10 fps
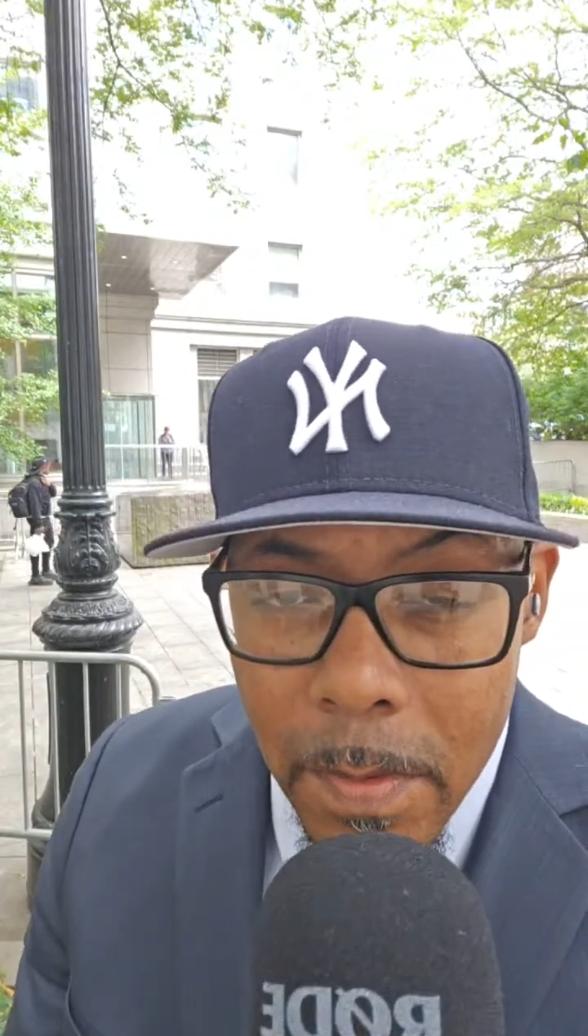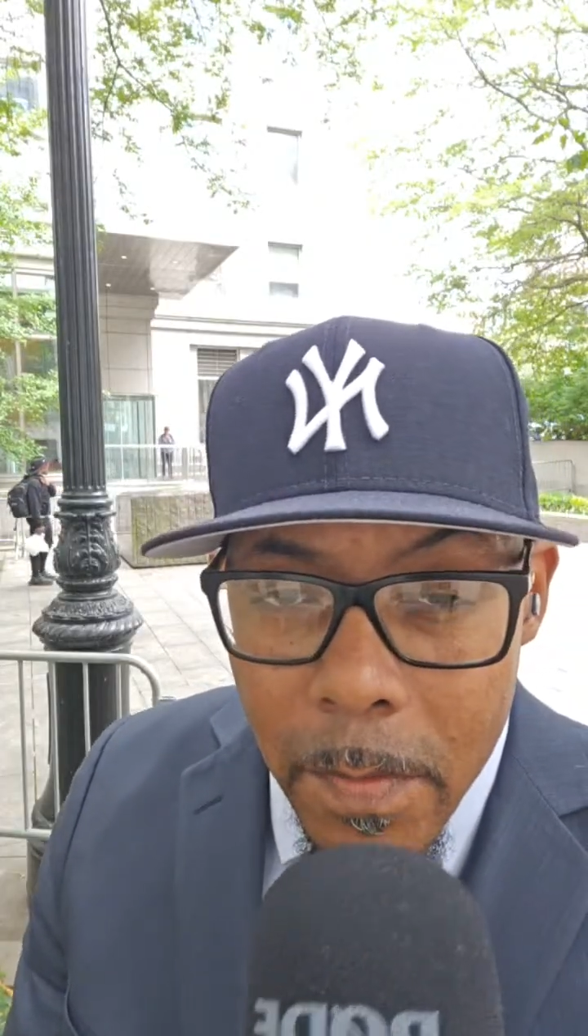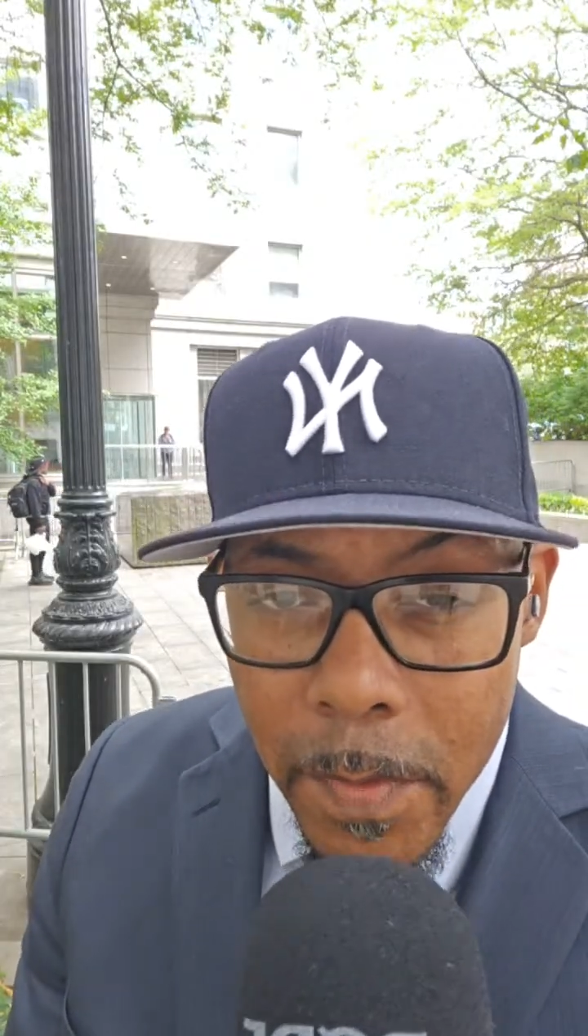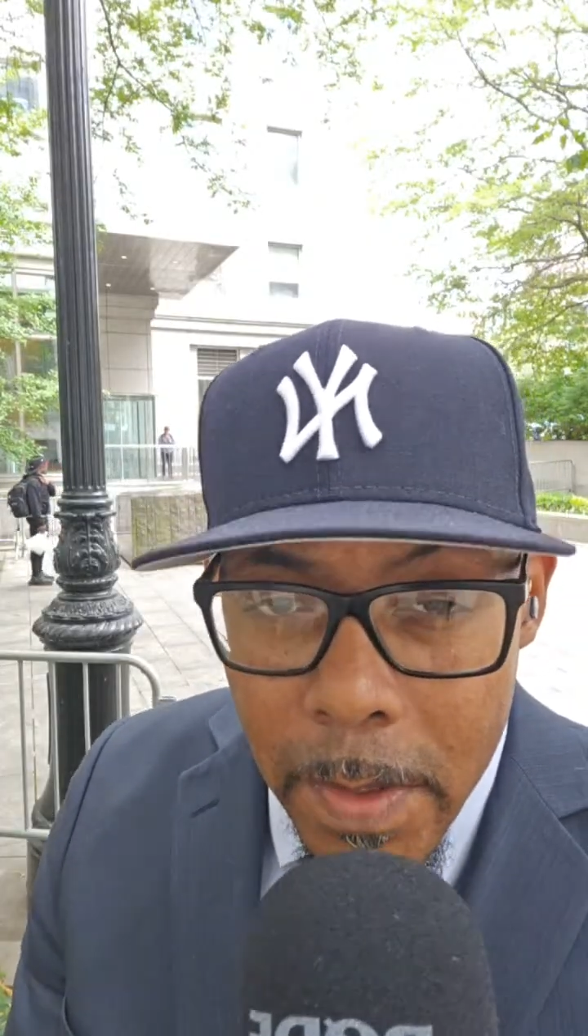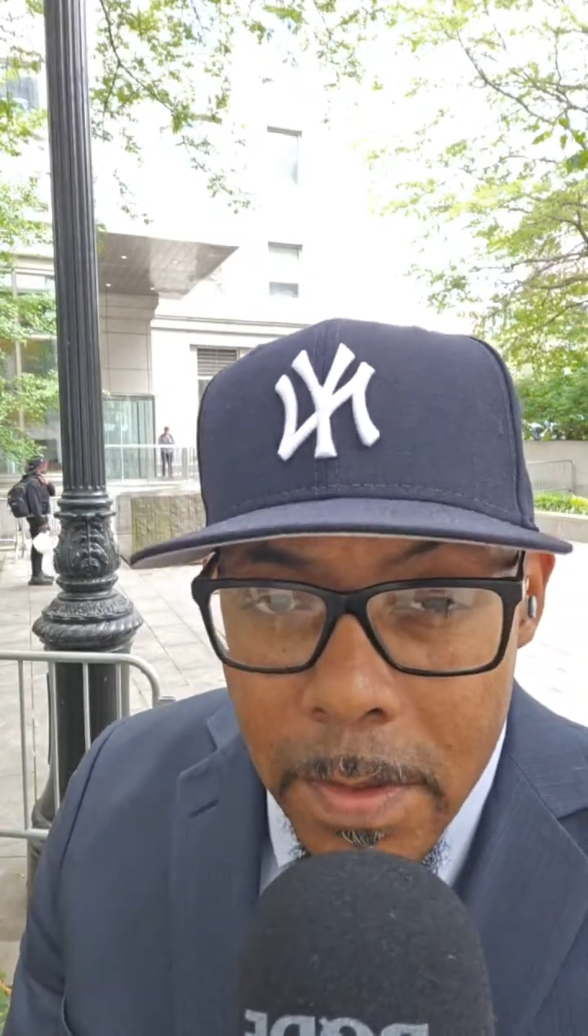
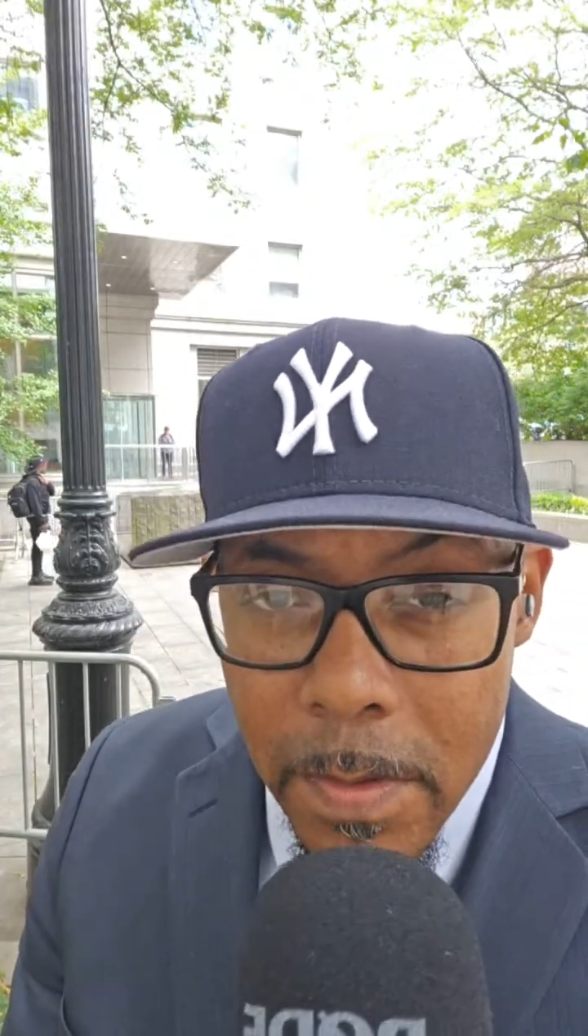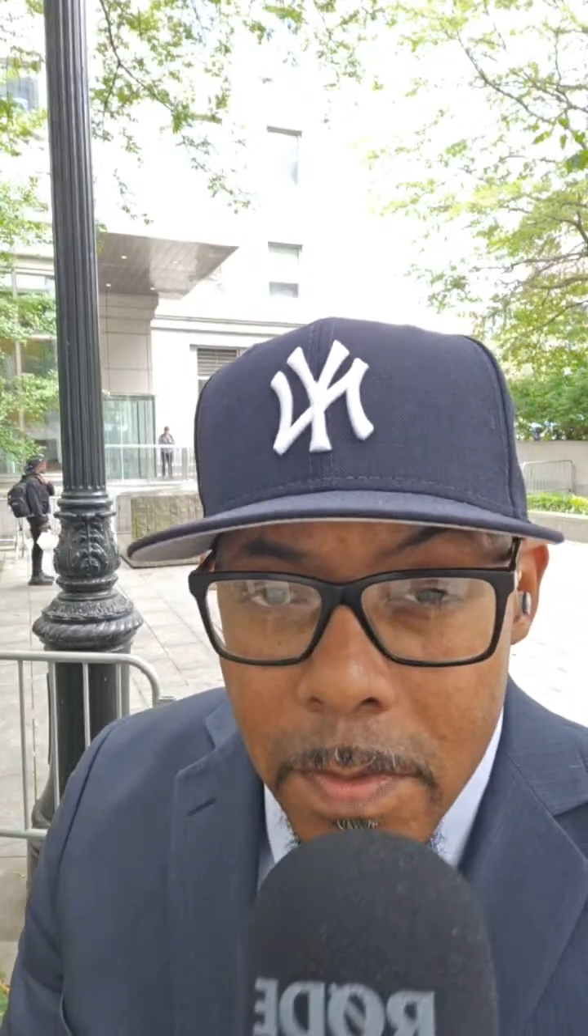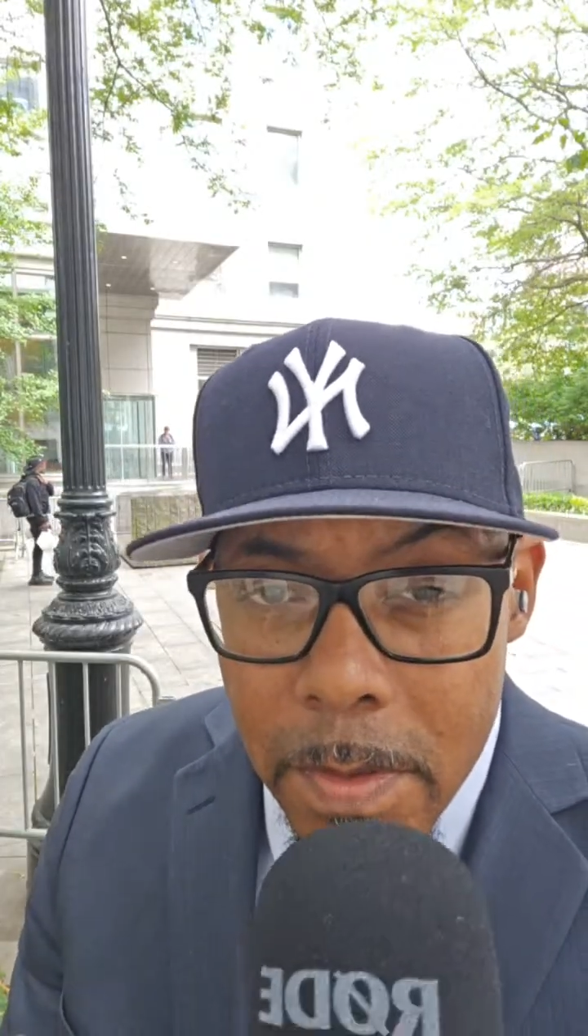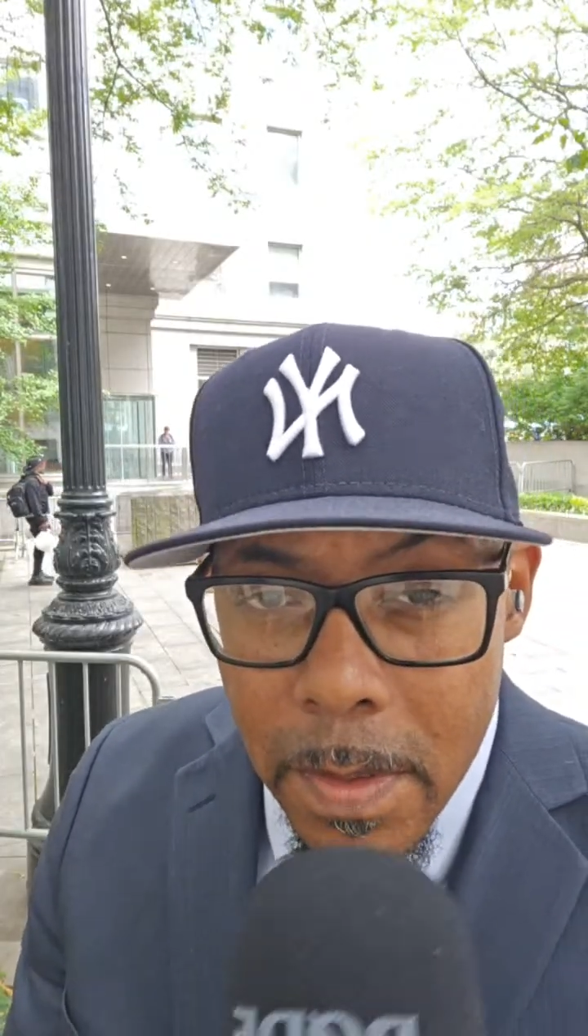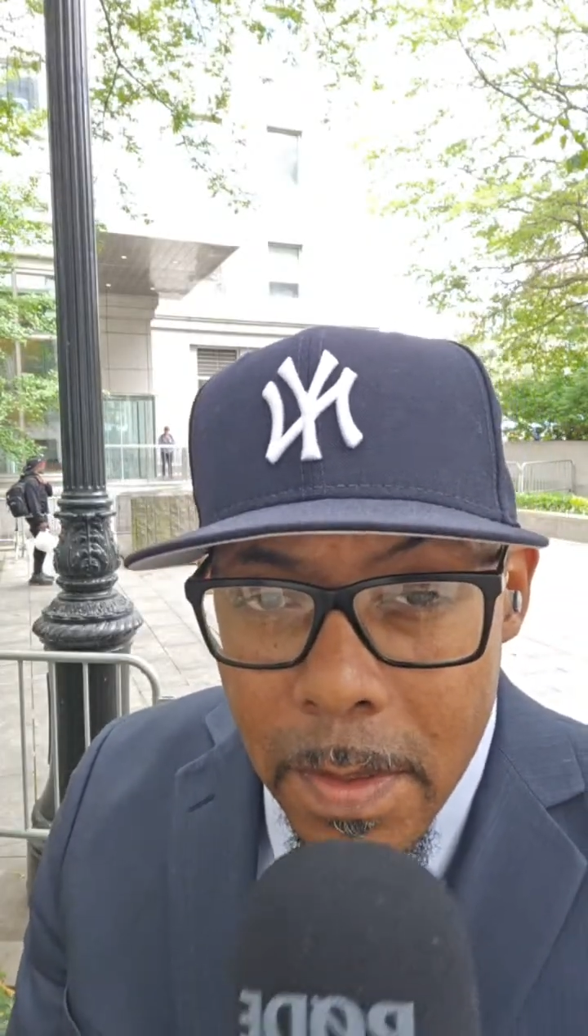victims
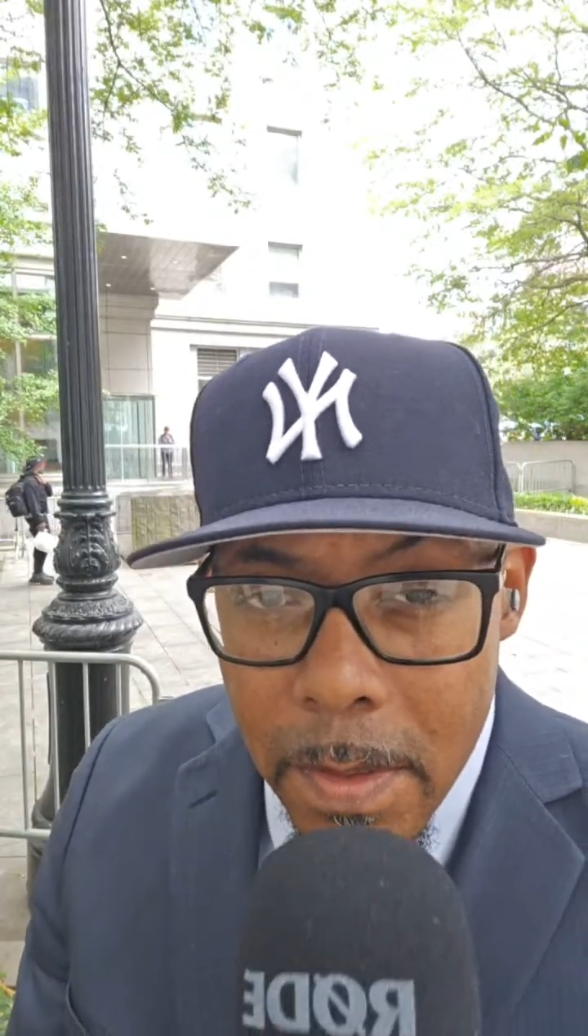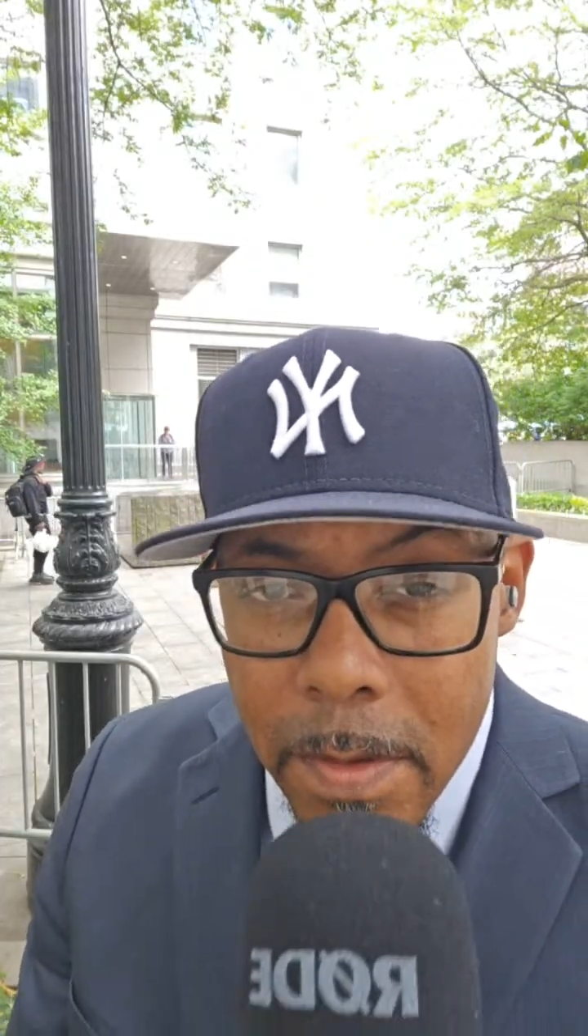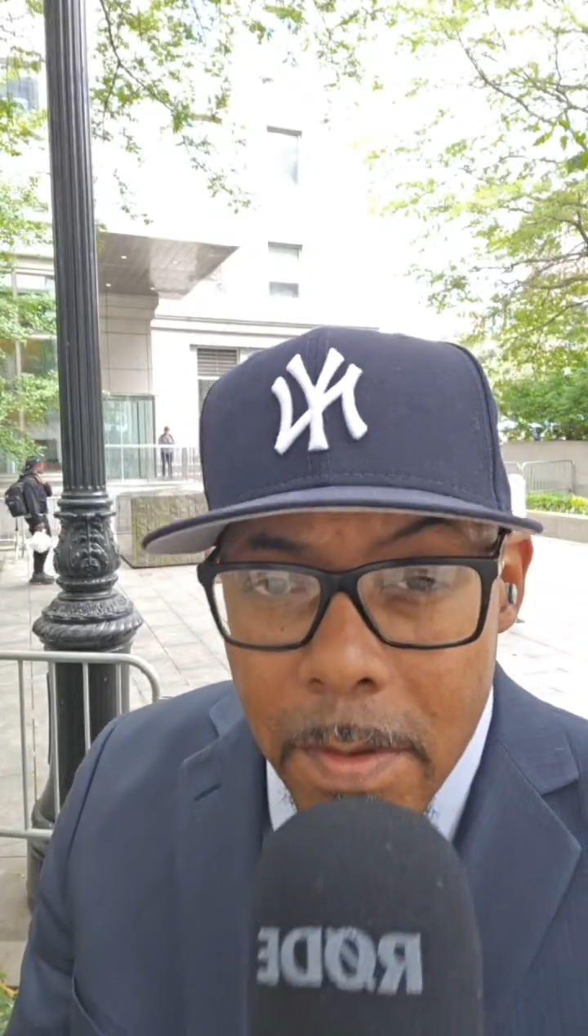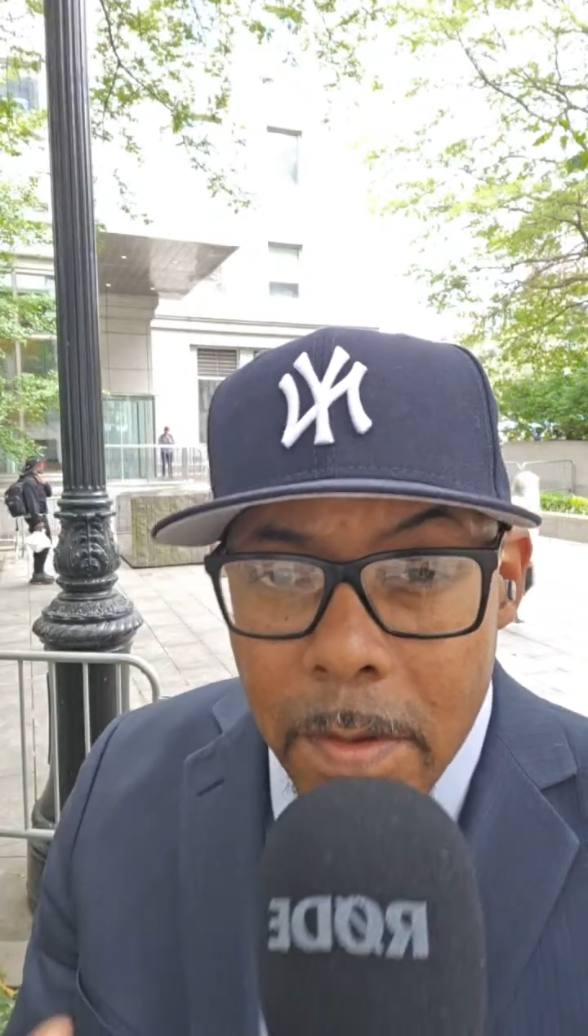did